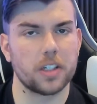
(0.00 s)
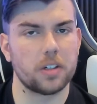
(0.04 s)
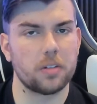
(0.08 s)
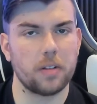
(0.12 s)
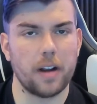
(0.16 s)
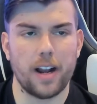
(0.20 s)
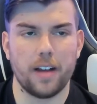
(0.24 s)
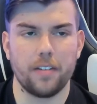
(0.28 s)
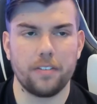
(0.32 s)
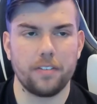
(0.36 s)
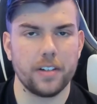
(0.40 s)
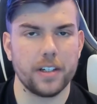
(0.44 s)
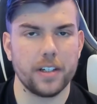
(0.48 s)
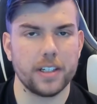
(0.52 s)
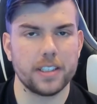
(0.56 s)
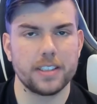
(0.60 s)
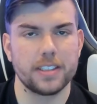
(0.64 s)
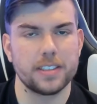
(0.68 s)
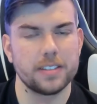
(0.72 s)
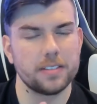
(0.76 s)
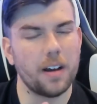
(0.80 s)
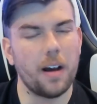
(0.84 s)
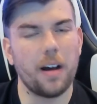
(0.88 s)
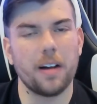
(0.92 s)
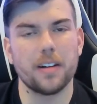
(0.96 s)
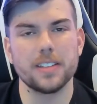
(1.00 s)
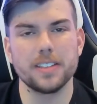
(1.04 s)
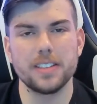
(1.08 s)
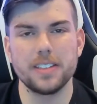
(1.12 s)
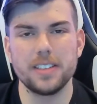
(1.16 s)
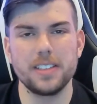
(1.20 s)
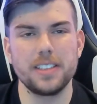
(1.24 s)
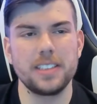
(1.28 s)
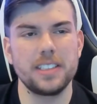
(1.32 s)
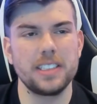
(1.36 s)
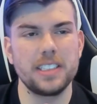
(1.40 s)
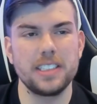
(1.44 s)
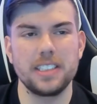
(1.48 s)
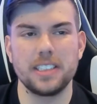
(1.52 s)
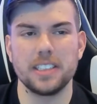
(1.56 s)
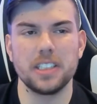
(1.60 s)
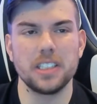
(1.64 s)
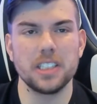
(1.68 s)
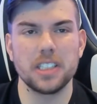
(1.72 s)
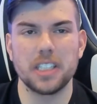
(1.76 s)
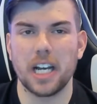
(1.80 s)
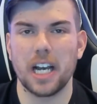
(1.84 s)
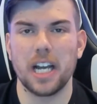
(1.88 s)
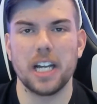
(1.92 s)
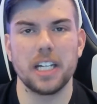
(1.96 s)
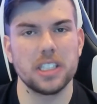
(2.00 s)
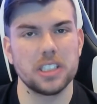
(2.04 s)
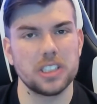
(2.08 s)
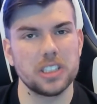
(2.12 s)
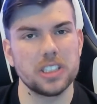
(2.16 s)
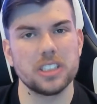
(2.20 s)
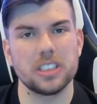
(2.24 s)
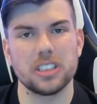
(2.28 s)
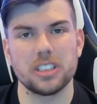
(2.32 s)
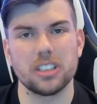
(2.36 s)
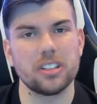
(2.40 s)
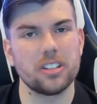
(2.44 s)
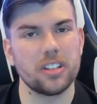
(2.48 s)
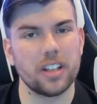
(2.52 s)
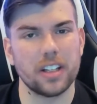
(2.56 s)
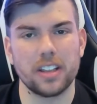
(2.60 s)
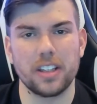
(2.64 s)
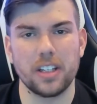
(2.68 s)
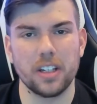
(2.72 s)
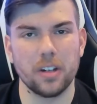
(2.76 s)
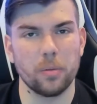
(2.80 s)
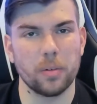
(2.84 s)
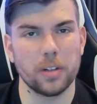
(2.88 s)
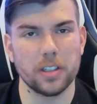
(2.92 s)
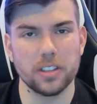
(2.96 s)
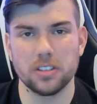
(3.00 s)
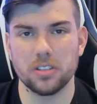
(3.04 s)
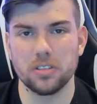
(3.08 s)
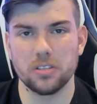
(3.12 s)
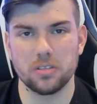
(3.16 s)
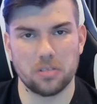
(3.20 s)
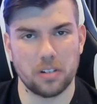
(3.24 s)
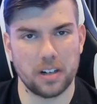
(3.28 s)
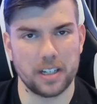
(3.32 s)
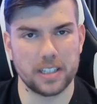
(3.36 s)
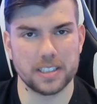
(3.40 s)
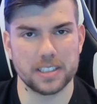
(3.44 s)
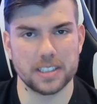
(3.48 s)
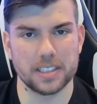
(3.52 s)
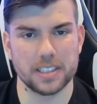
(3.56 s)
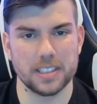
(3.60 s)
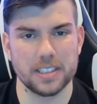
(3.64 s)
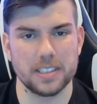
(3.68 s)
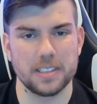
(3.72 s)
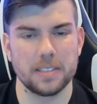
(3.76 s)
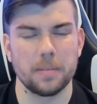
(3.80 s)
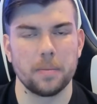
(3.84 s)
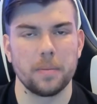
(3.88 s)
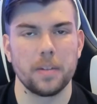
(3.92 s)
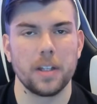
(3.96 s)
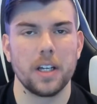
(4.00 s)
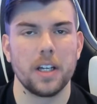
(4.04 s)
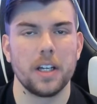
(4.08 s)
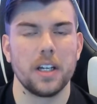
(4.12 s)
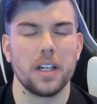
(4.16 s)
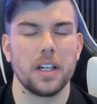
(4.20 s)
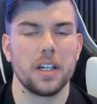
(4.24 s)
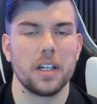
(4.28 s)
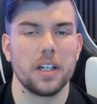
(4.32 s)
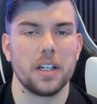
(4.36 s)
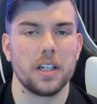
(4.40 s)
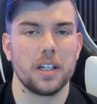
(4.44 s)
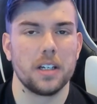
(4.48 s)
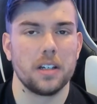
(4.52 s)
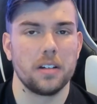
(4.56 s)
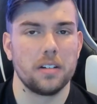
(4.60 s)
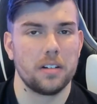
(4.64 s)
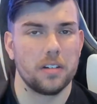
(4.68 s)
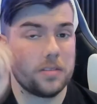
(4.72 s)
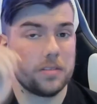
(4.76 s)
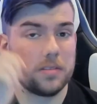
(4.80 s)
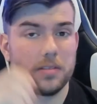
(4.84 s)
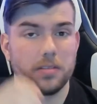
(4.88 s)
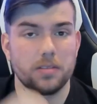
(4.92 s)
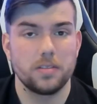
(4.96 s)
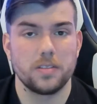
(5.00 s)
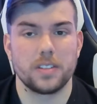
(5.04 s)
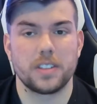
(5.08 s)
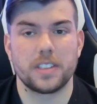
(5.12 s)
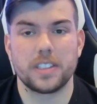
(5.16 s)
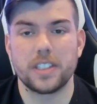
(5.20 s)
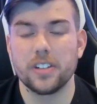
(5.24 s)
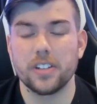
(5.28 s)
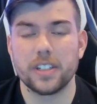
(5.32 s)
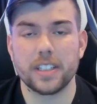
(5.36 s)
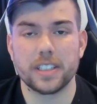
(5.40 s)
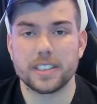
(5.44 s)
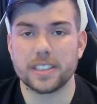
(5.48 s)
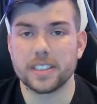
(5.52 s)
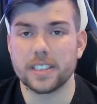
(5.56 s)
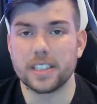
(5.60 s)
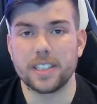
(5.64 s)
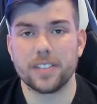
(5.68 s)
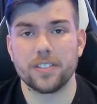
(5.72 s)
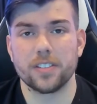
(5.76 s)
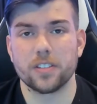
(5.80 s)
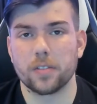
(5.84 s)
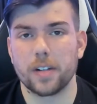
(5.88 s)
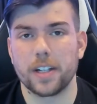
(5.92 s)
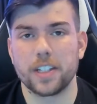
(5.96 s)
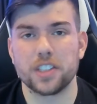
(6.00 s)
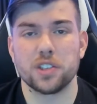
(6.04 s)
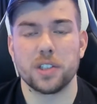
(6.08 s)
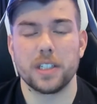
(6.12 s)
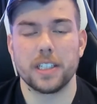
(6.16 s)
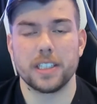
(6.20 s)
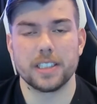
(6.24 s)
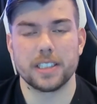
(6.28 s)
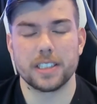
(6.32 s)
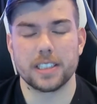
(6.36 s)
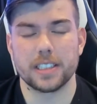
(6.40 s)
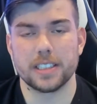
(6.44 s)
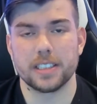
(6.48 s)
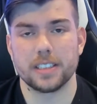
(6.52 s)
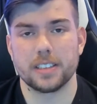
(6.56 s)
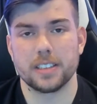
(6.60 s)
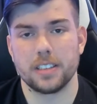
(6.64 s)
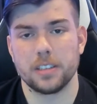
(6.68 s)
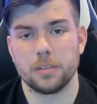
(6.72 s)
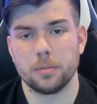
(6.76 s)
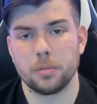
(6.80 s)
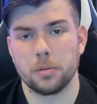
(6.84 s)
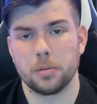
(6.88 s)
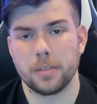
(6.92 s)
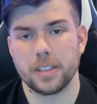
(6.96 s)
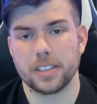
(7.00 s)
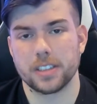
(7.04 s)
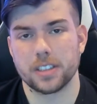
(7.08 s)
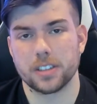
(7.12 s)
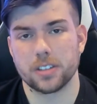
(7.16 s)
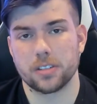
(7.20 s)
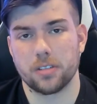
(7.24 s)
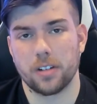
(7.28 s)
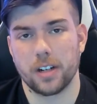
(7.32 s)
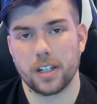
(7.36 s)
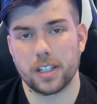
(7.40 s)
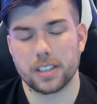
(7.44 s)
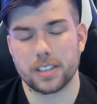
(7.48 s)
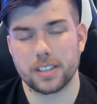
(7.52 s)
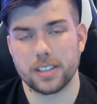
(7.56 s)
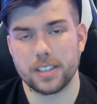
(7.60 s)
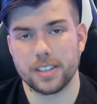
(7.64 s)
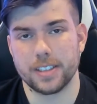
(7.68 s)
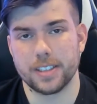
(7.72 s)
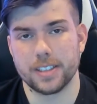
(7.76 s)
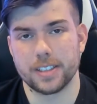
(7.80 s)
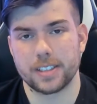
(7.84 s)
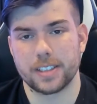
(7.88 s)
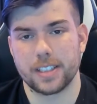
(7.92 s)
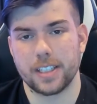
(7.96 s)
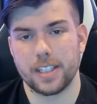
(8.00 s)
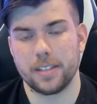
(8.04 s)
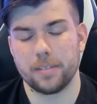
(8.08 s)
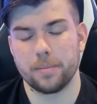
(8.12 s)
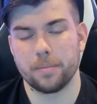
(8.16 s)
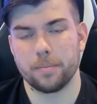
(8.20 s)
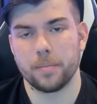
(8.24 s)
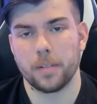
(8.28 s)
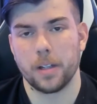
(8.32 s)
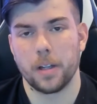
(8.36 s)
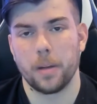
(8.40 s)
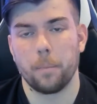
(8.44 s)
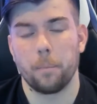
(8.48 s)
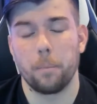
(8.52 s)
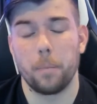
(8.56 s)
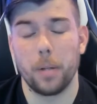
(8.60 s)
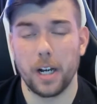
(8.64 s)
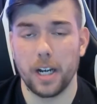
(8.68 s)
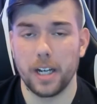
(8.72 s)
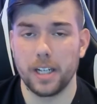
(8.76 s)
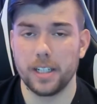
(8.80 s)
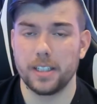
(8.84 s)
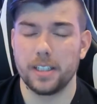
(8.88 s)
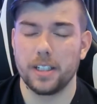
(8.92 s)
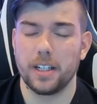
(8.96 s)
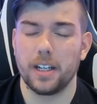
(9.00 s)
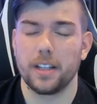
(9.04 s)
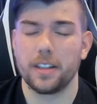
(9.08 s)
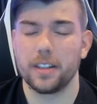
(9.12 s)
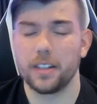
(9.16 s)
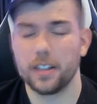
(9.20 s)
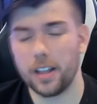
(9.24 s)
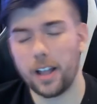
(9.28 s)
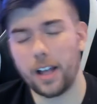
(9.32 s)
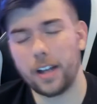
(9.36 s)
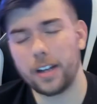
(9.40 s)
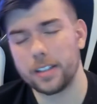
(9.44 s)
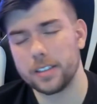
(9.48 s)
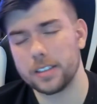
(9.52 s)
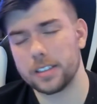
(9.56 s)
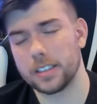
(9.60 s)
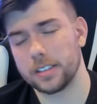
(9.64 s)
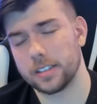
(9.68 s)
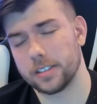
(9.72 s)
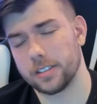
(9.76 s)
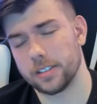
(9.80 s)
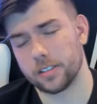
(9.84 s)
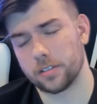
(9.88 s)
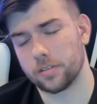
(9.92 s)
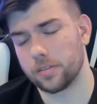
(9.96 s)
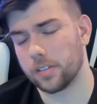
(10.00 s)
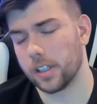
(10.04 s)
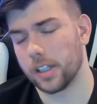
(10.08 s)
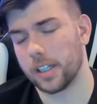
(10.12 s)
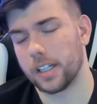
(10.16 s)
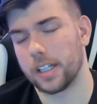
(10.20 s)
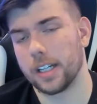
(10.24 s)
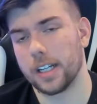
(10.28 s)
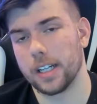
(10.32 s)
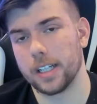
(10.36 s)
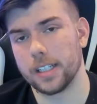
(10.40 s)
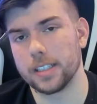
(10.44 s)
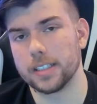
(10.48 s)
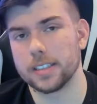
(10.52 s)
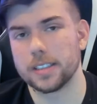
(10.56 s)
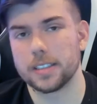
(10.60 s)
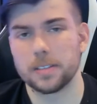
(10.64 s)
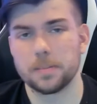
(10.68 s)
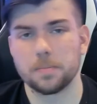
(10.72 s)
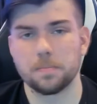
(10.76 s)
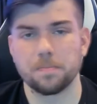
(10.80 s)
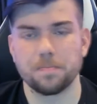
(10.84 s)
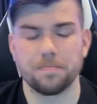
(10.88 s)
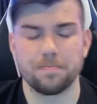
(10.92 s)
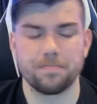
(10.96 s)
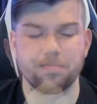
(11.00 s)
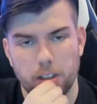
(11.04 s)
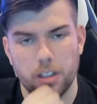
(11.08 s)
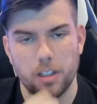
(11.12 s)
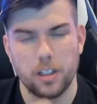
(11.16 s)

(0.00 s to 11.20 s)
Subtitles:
graphics, honestly, still kind of just look like the original Crysis. Seriously, even ray tracing isn't implemented correctly in this game. But the lighting does look very nice.